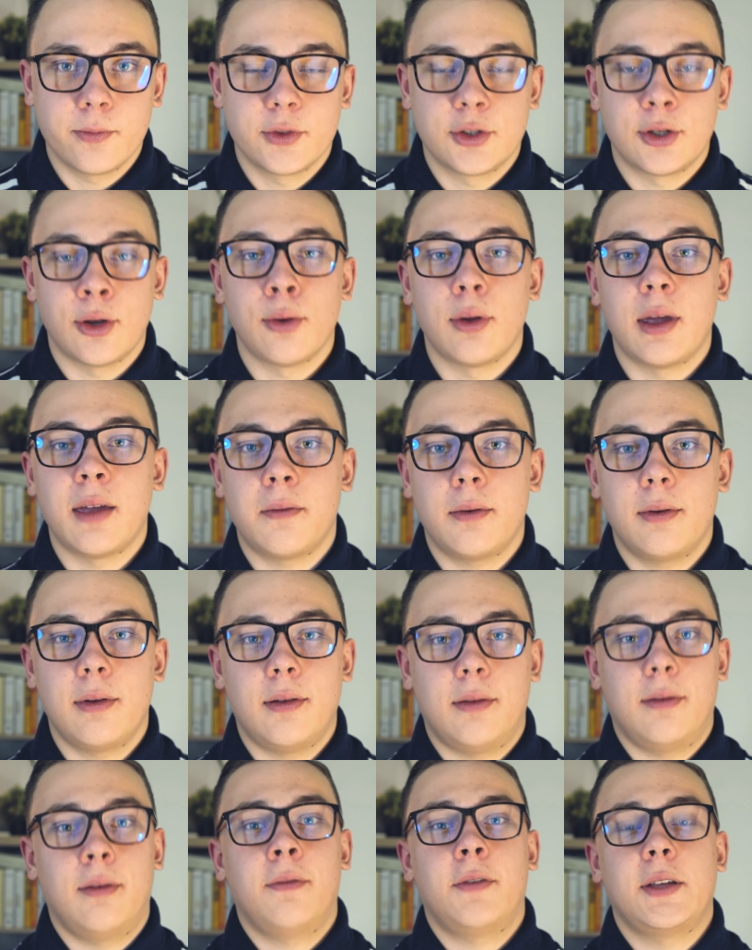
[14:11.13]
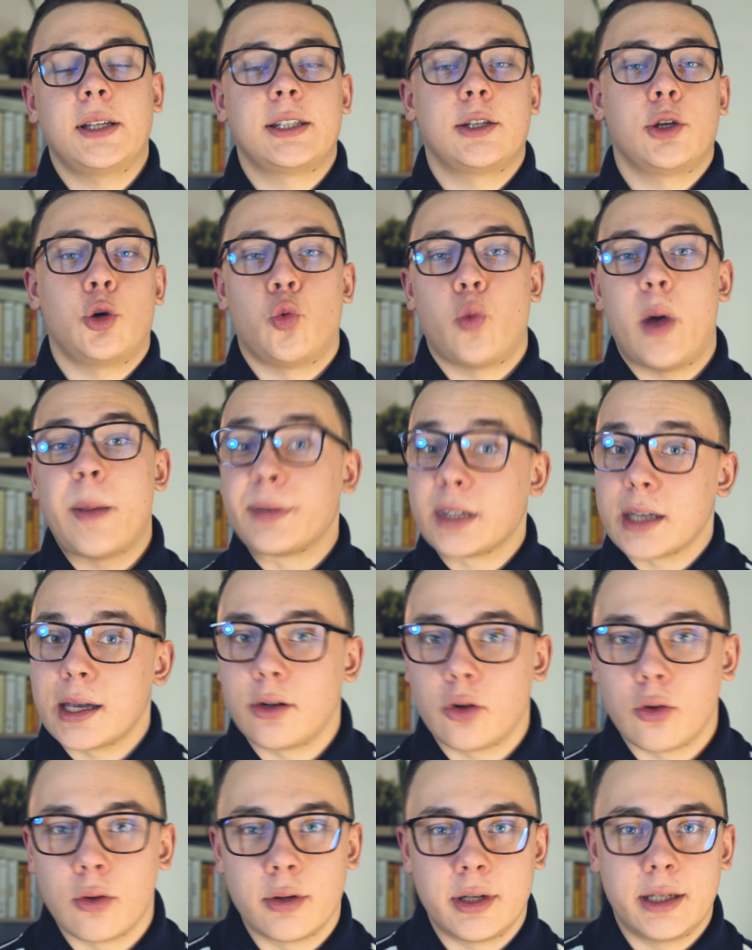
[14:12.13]
So if it's a
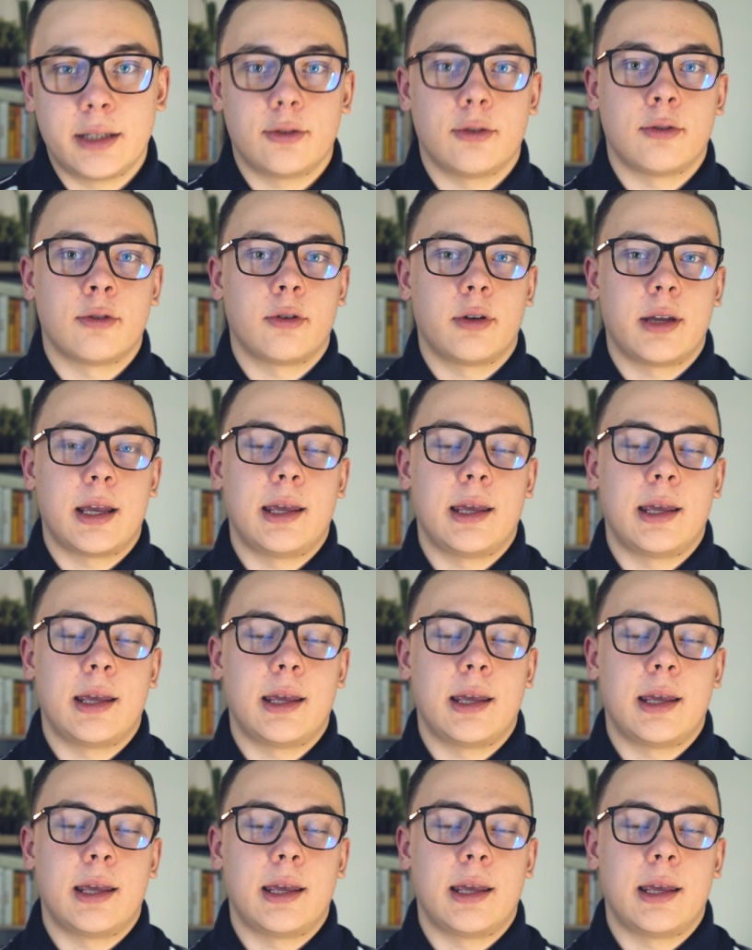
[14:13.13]
website audit or